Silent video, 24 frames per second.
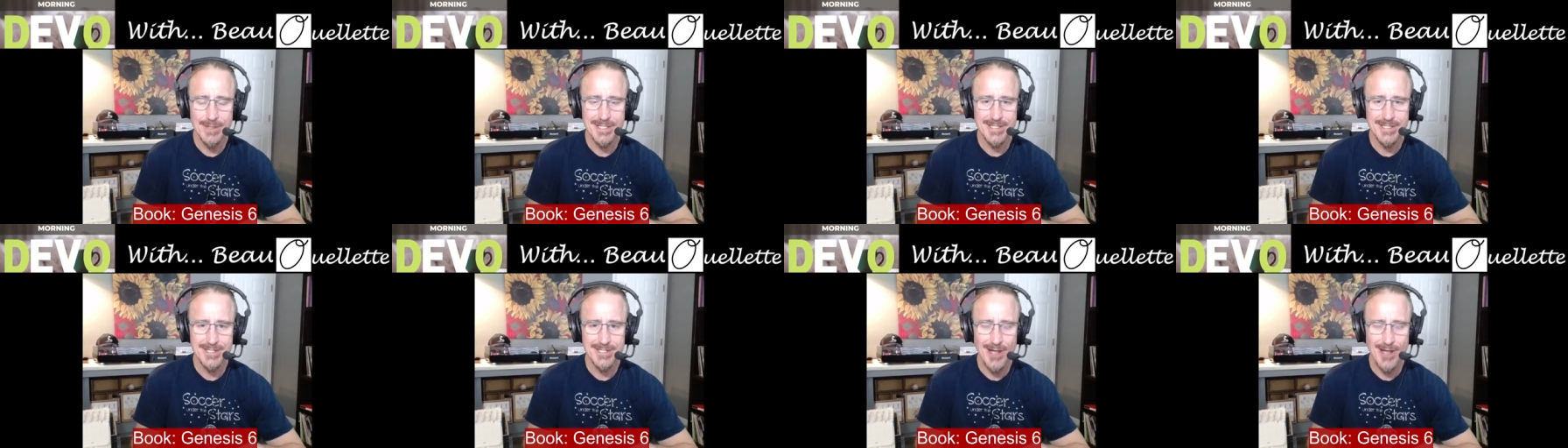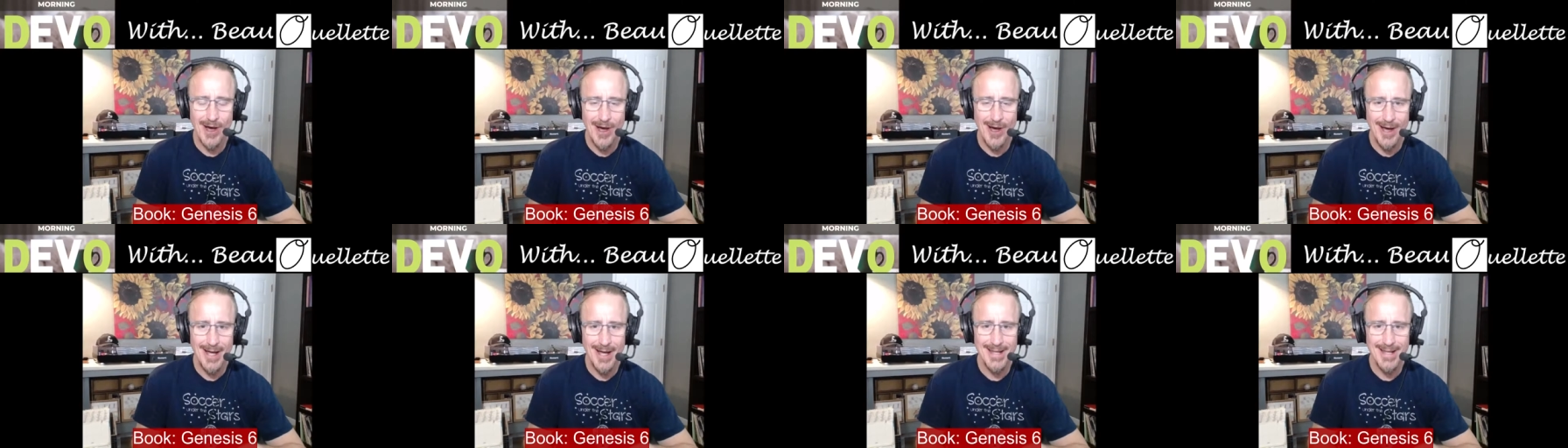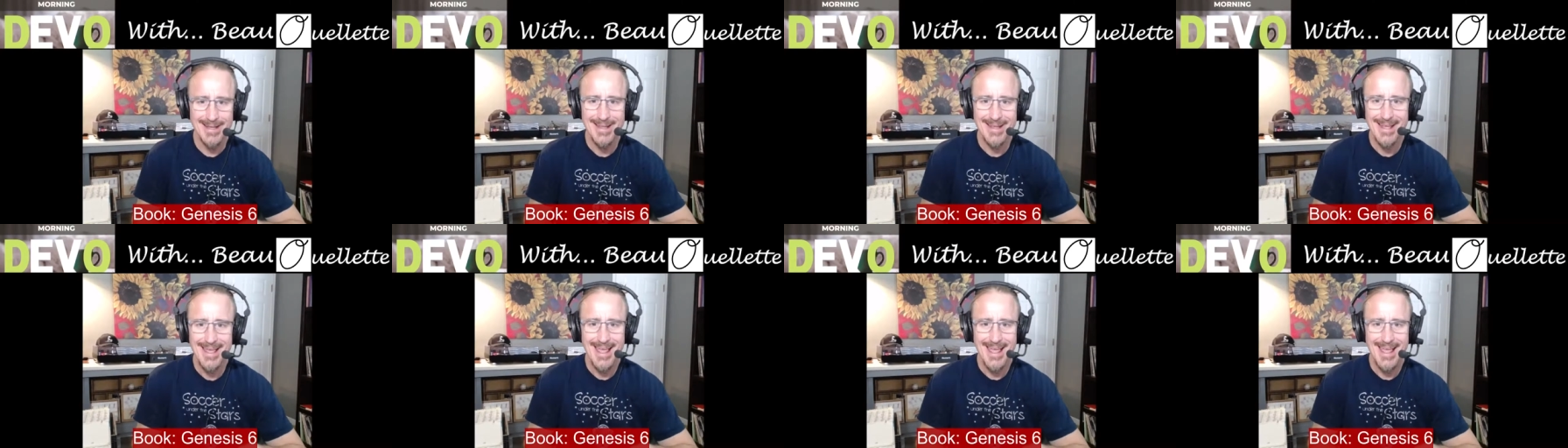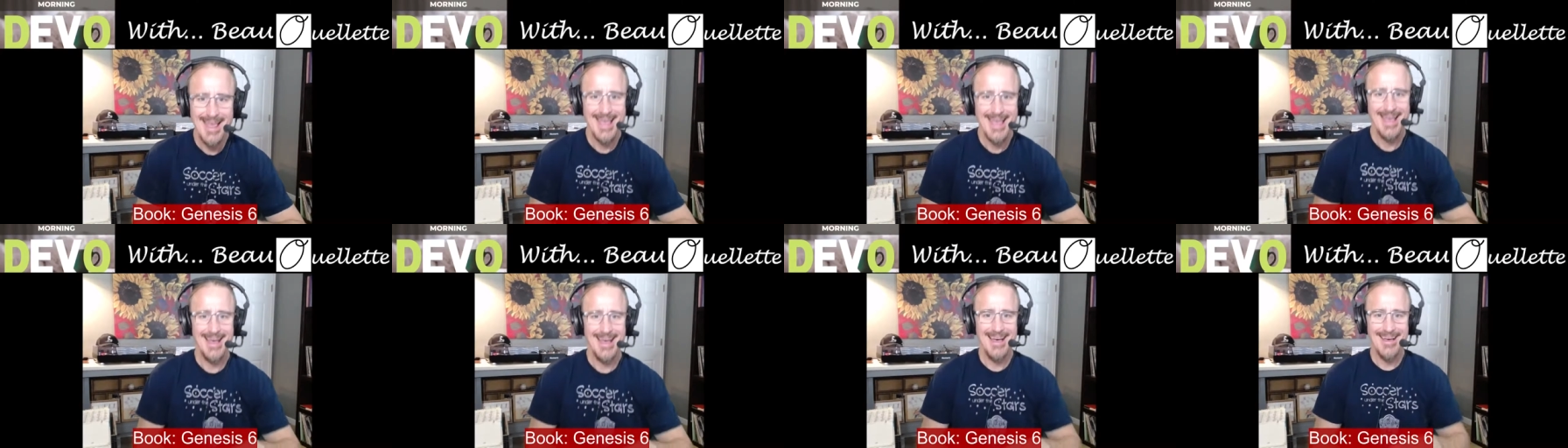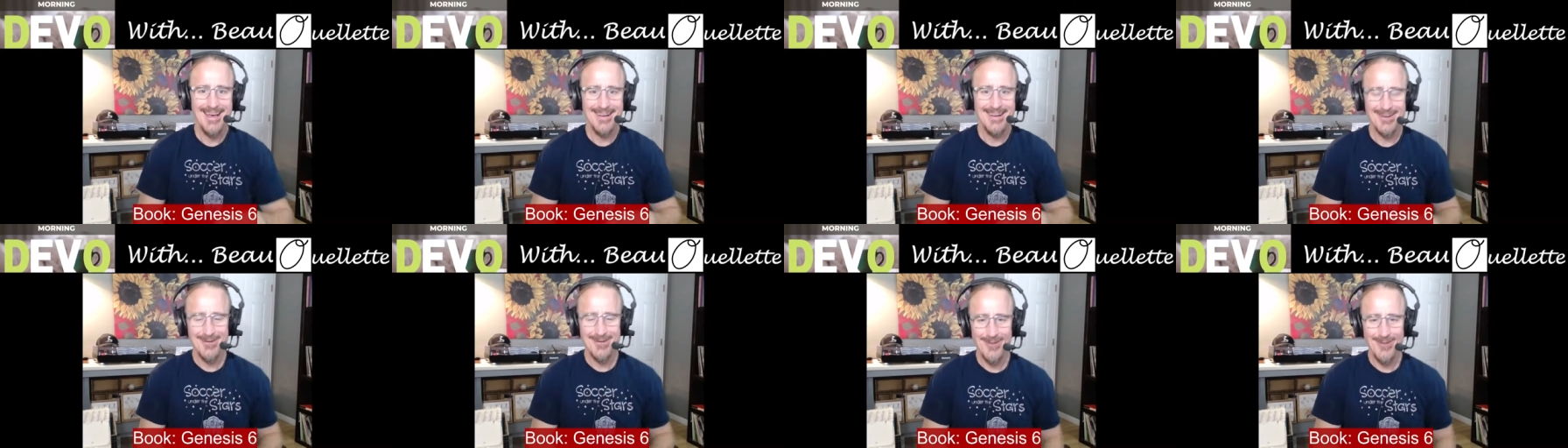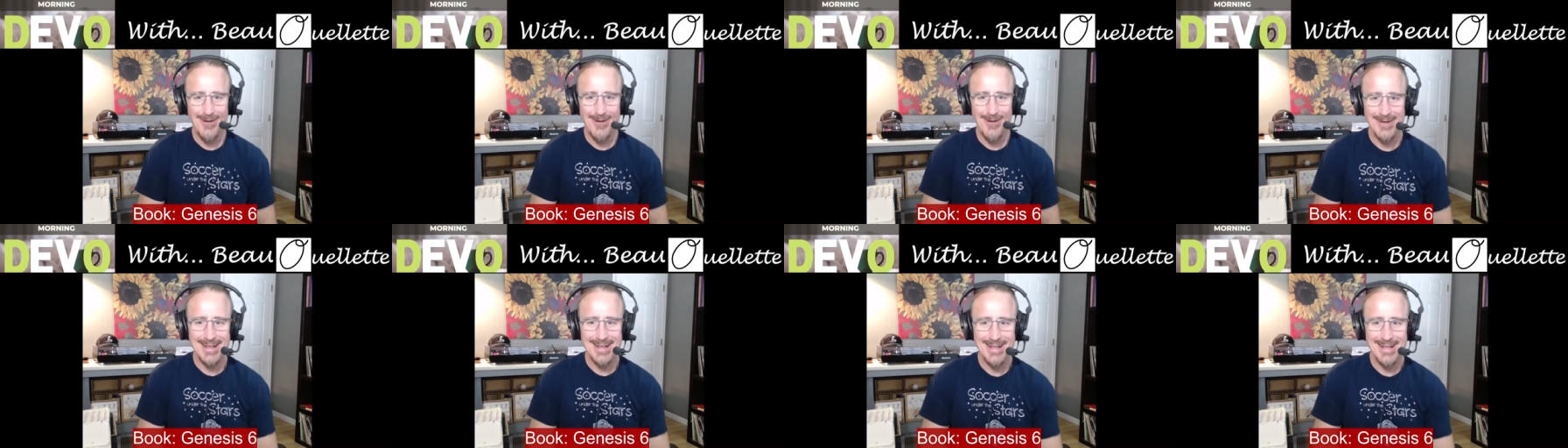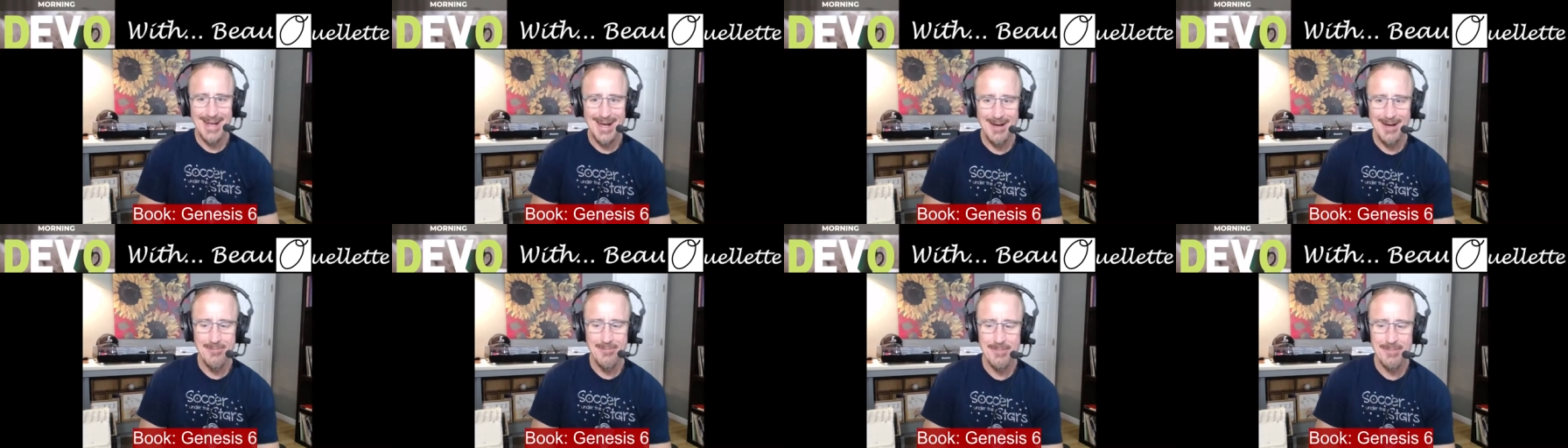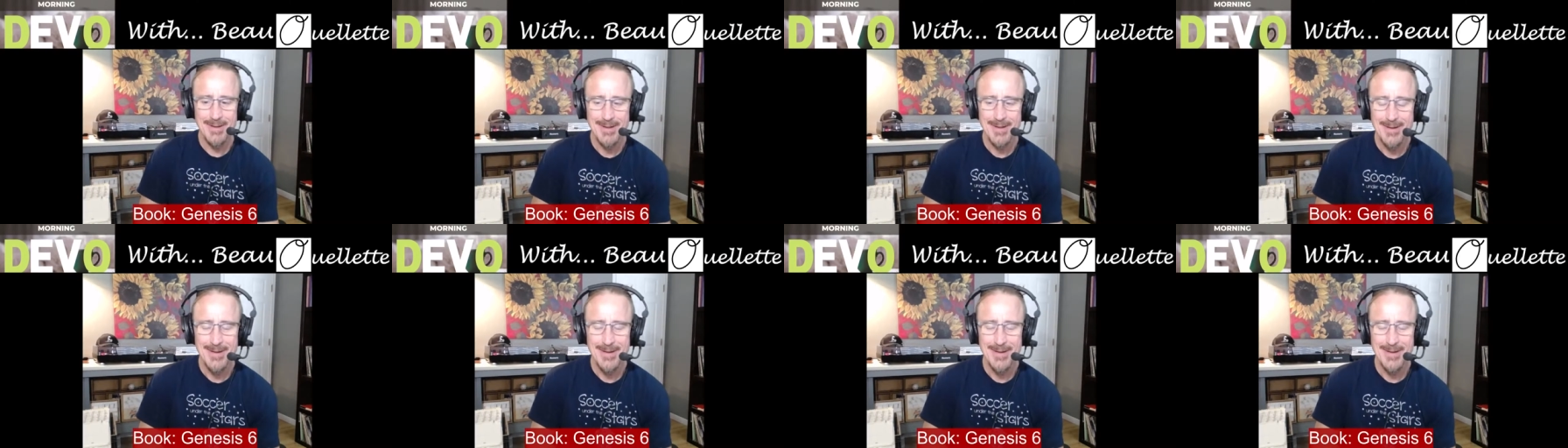taught uh, growing up.